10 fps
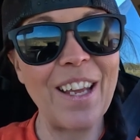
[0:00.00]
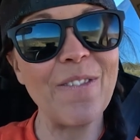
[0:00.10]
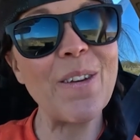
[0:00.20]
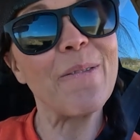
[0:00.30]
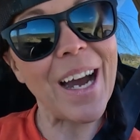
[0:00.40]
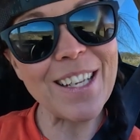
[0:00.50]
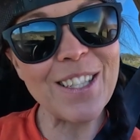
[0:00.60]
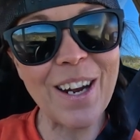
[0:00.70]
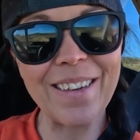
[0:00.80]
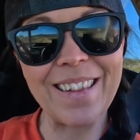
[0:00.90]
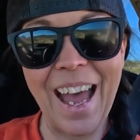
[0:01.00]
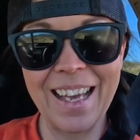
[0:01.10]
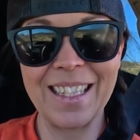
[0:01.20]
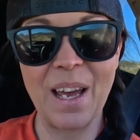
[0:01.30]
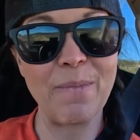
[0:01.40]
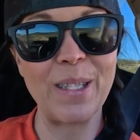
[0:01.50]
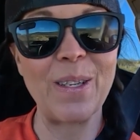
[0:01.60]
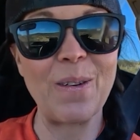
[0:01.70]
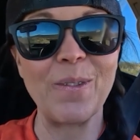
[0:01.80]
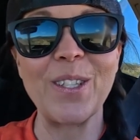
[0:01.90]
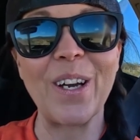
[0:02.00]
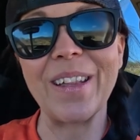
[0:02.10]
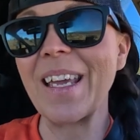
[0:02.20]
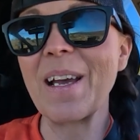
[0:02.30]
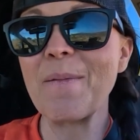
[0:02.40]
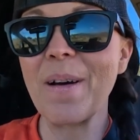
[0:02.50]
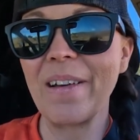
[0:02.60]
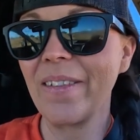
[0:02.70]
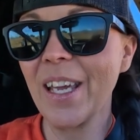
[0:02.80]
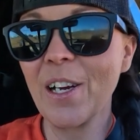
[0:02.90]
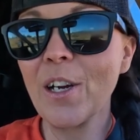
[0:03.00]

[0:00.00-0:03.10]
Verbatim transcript: If you watched our last episode, which I'll link above here,